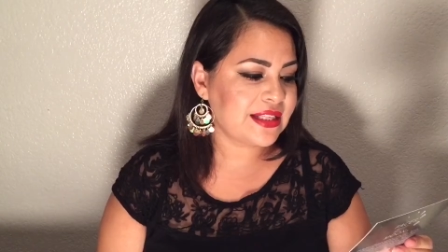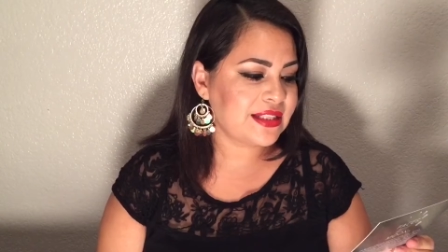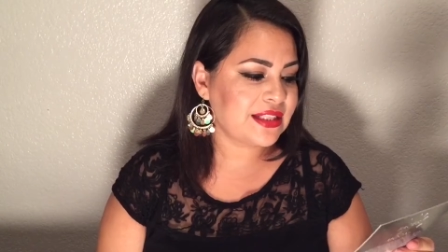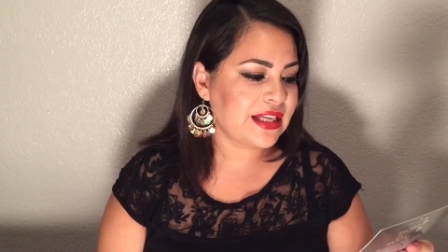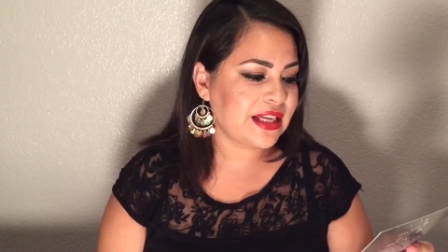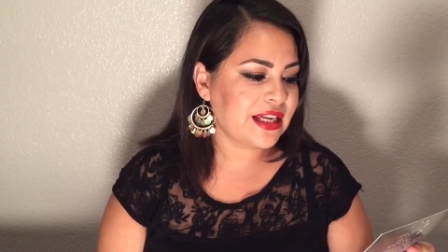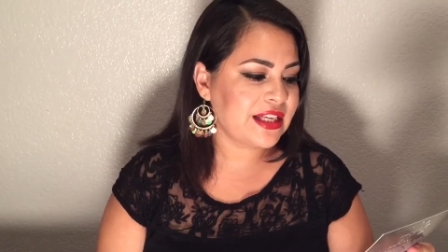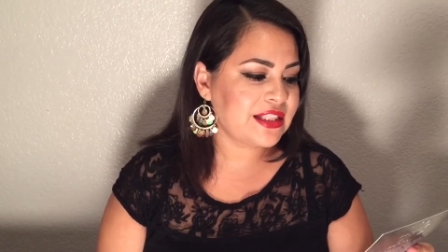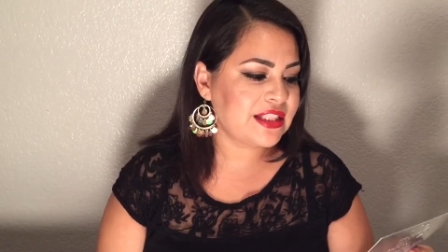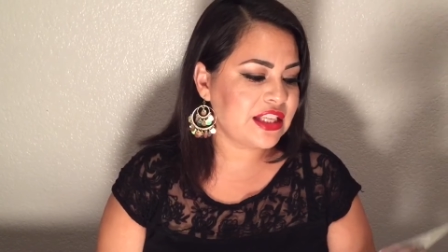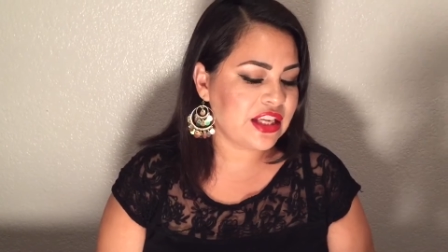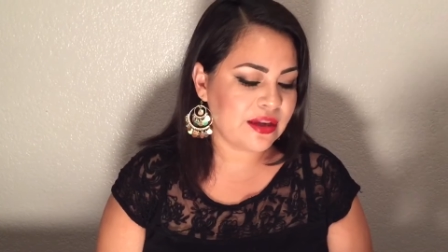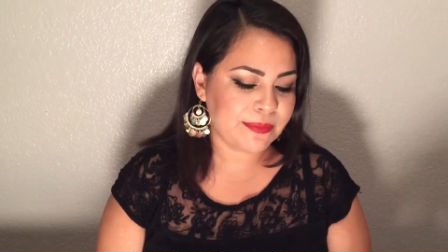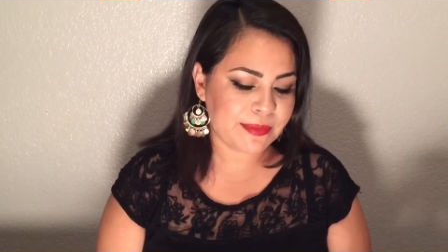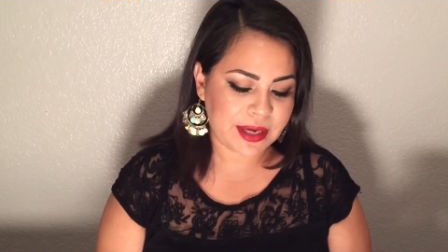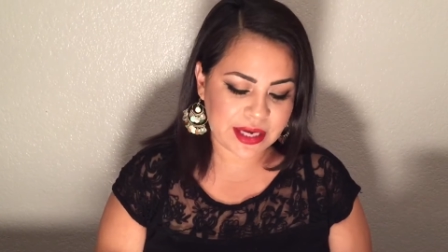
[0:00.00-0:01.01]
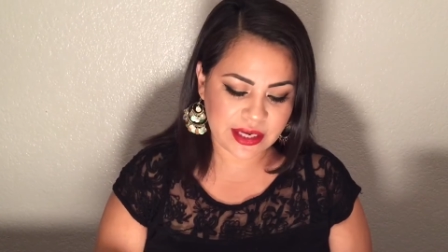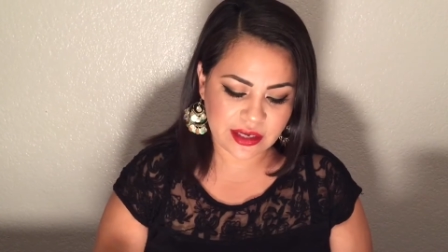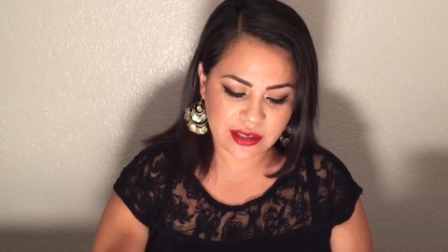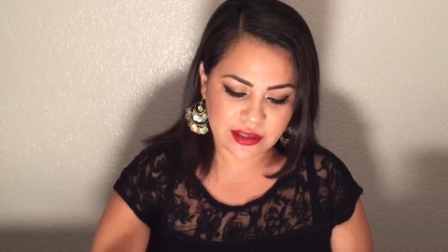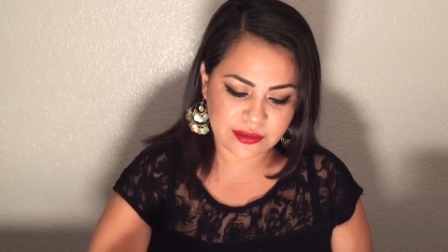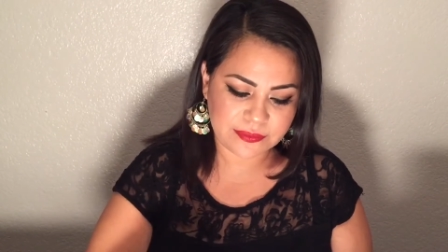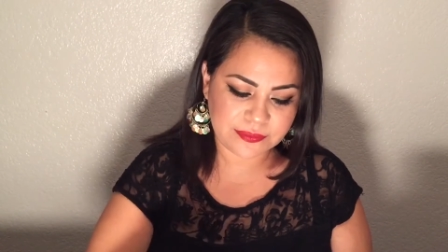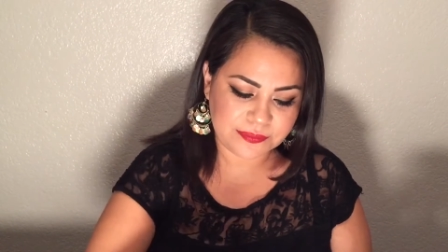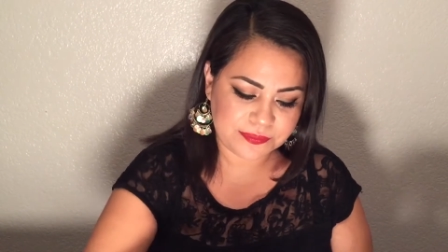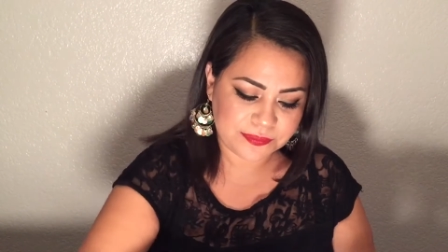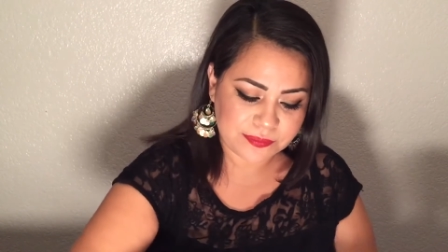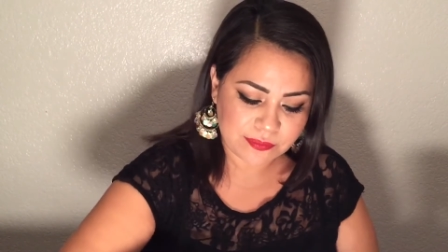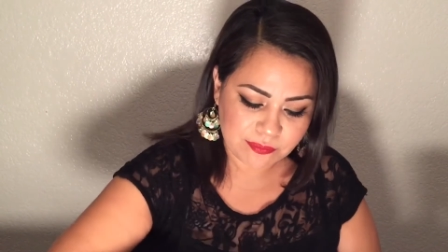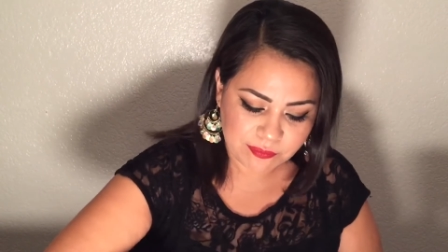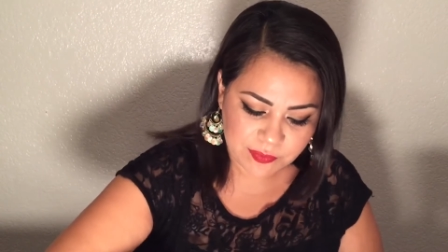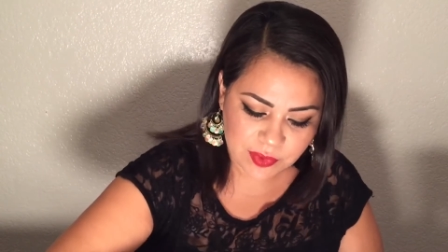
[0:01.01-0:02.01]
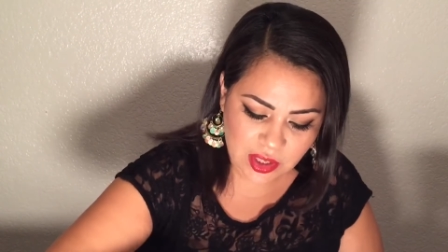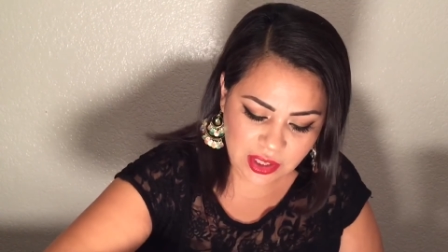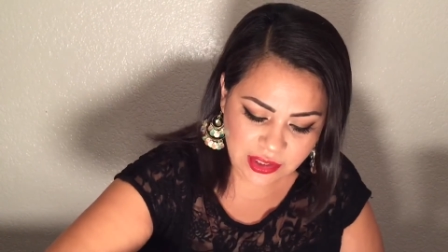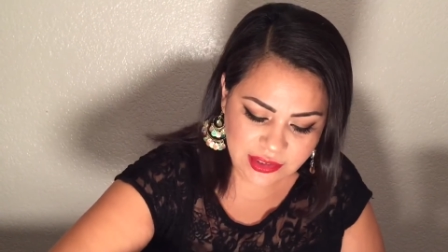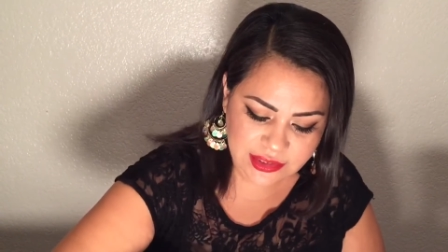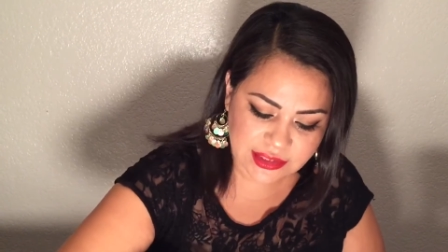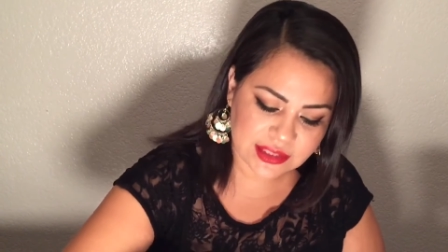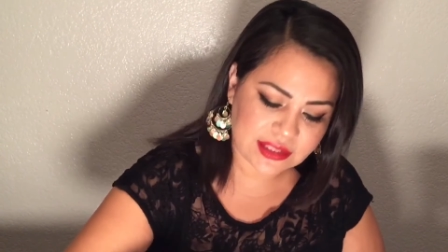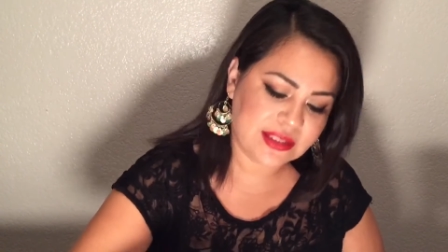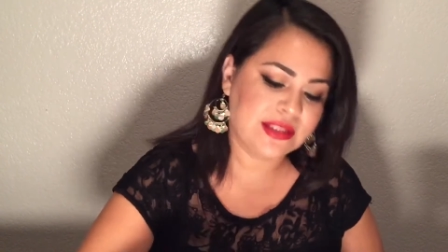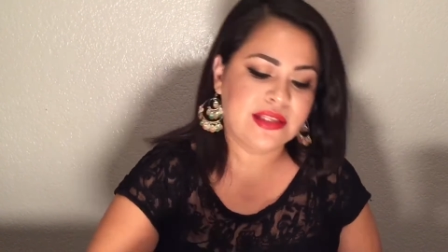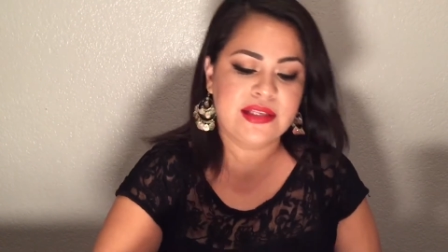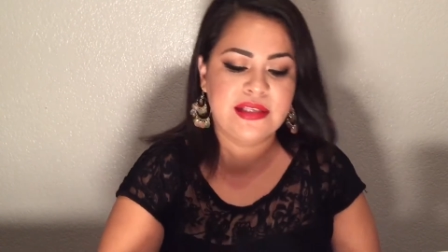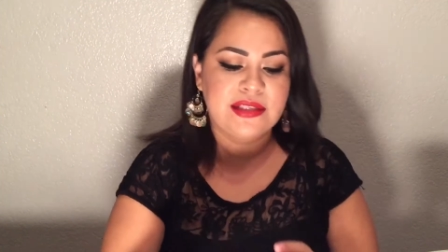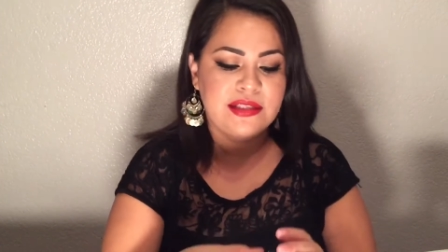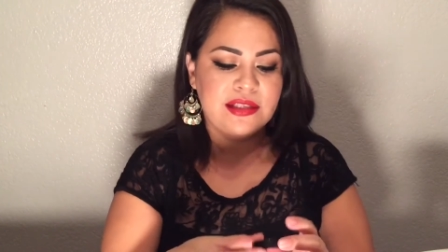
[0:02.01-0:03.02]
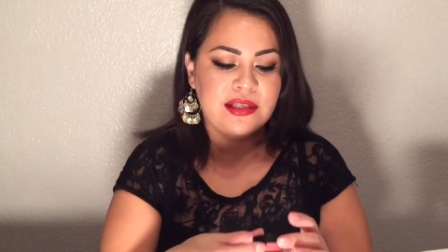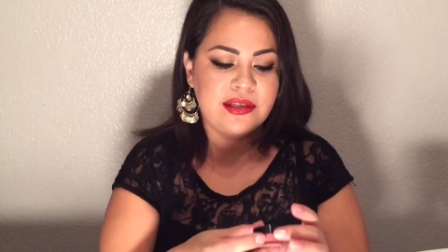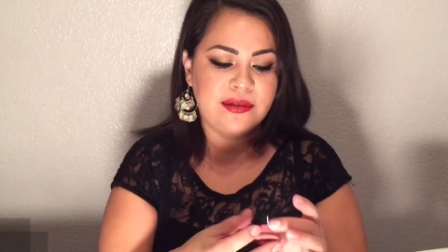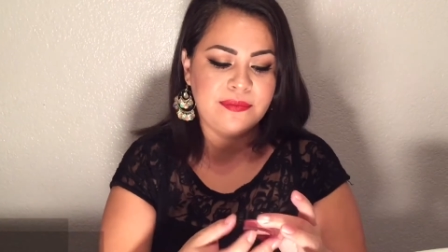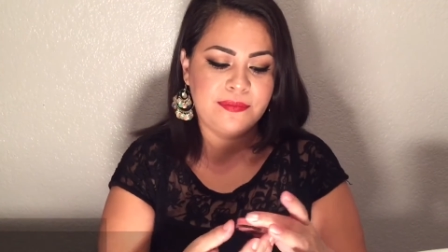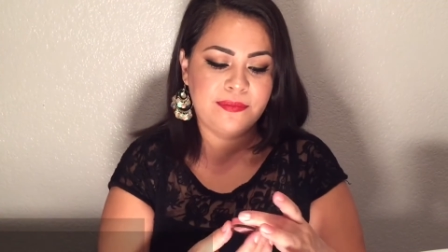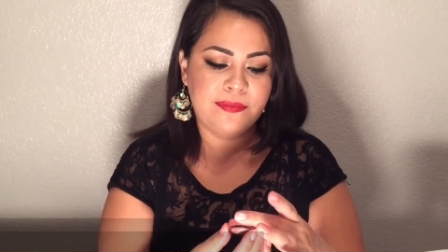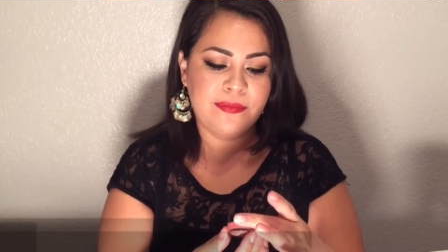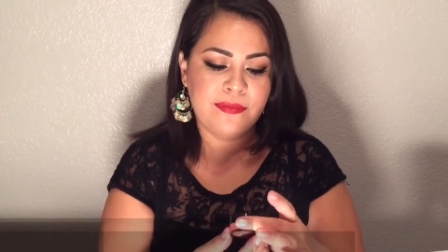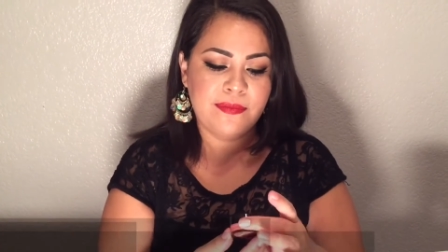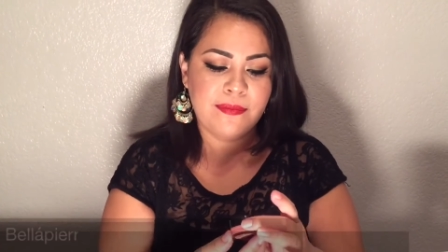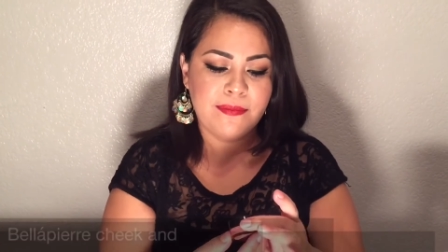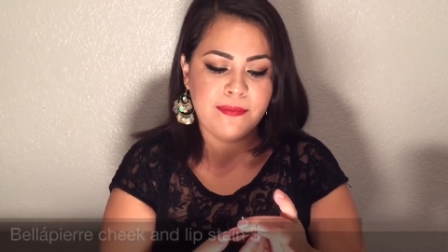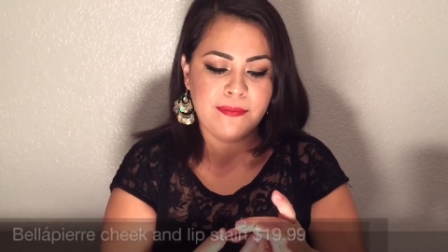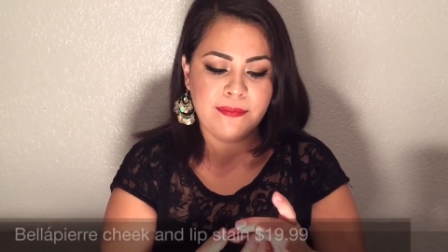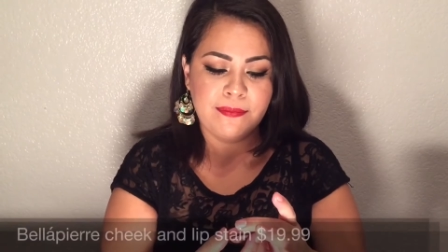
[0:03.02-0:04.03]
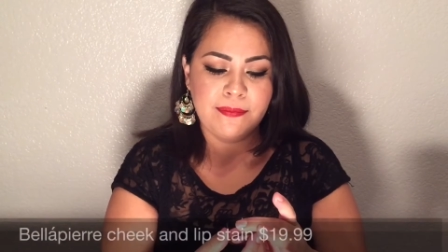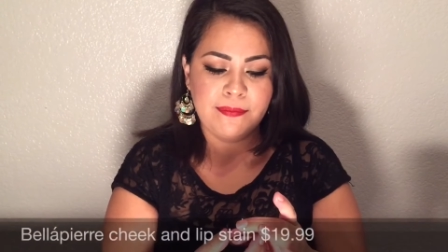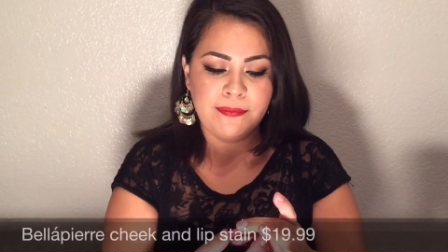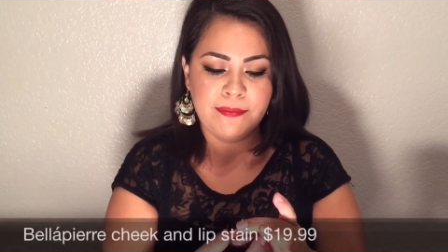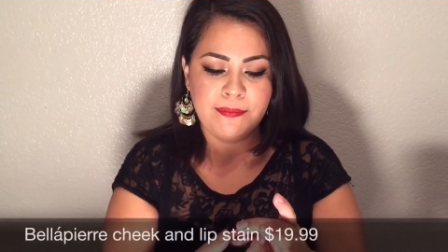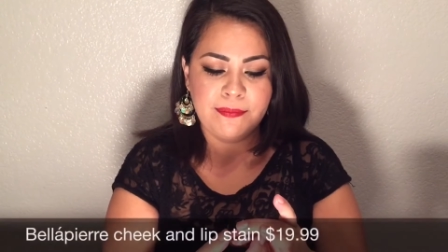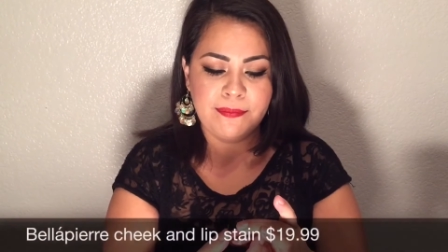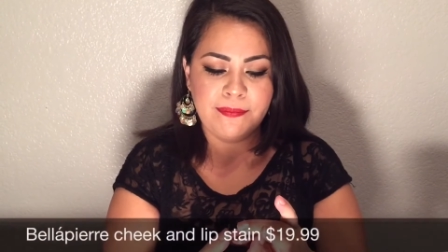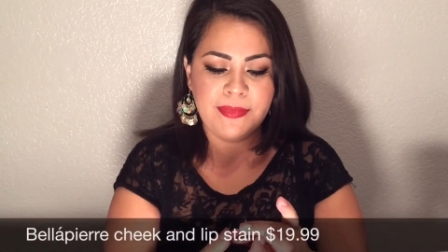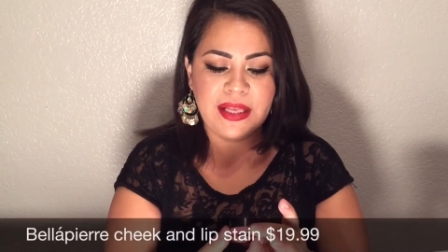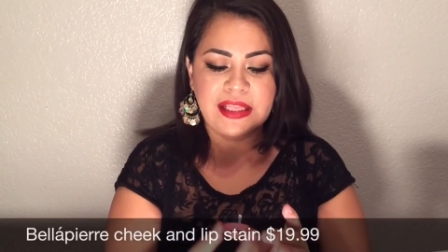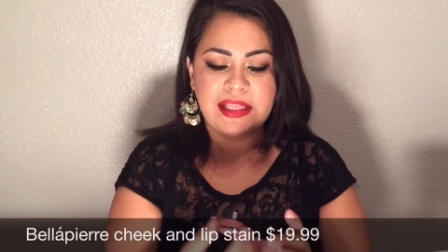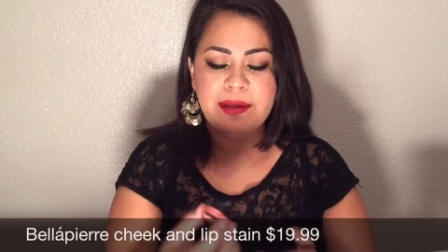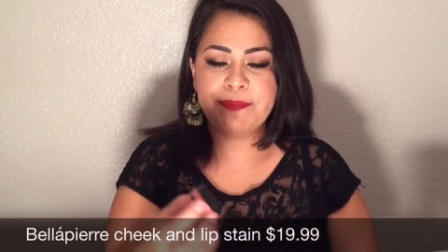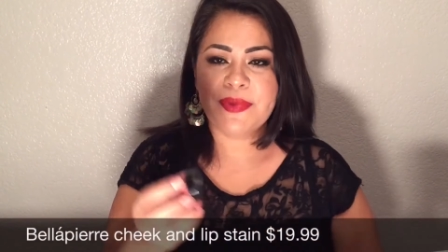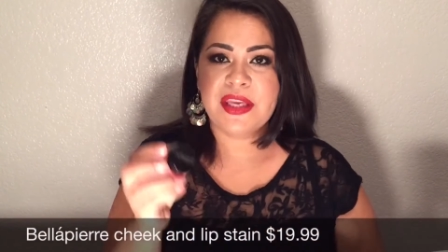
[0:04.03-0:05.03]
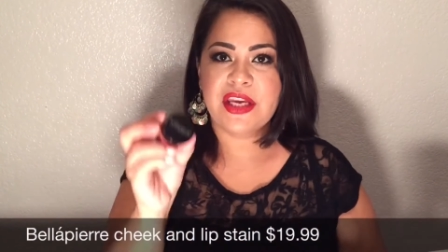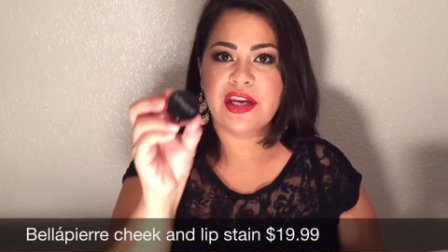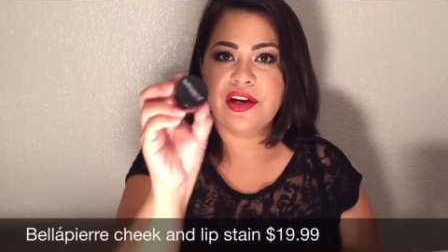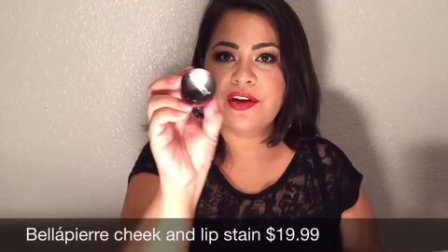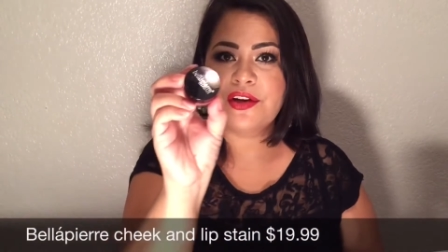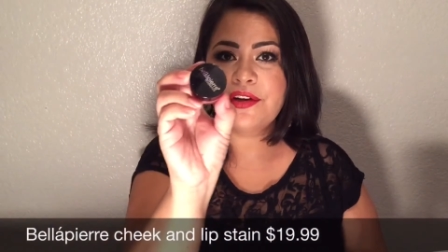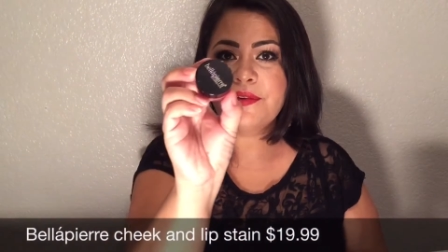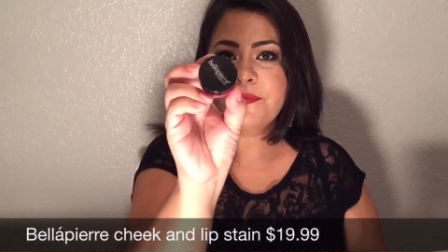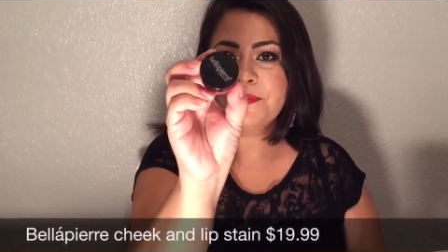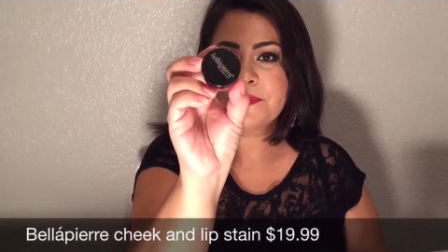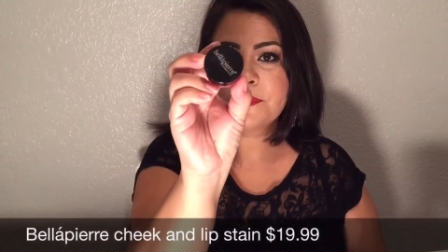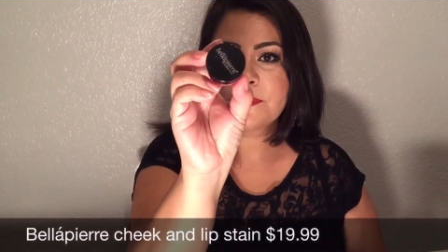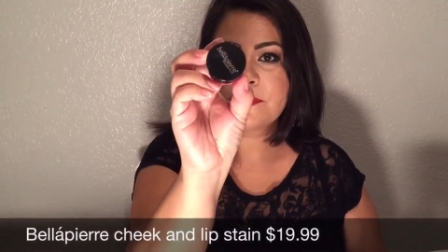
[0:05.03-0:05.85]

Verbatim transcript: Next thing I see in my um, box is this um, Bella Pierre.